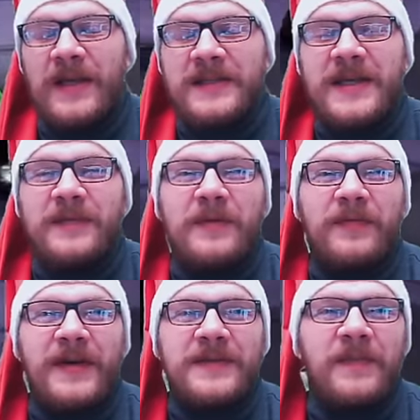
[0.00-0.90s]
CMM
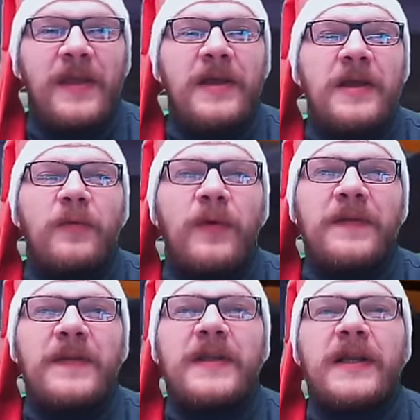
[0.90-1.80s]
fight. One
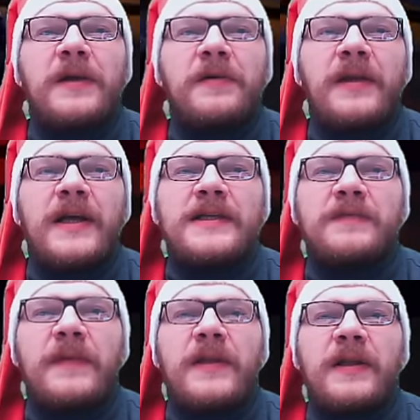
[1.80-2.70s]
thing that I realized
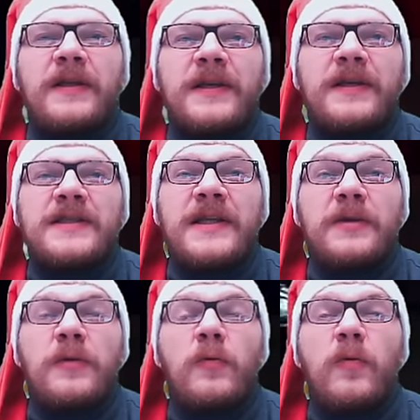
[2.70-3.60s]
with Guillotine is that
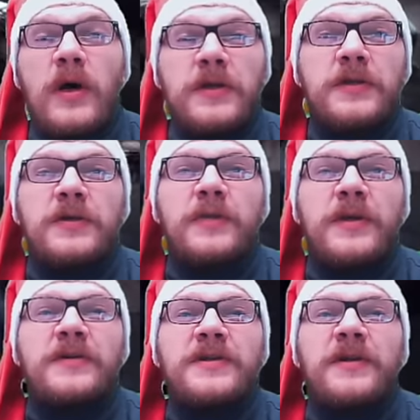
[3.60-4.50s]
you want to be
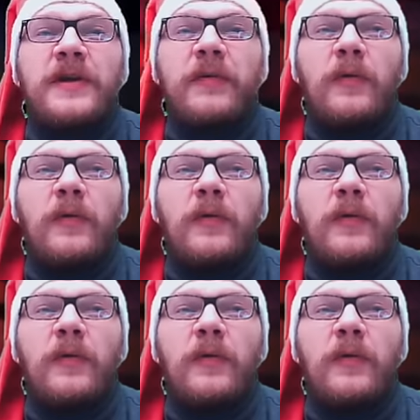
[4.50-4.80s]
using your level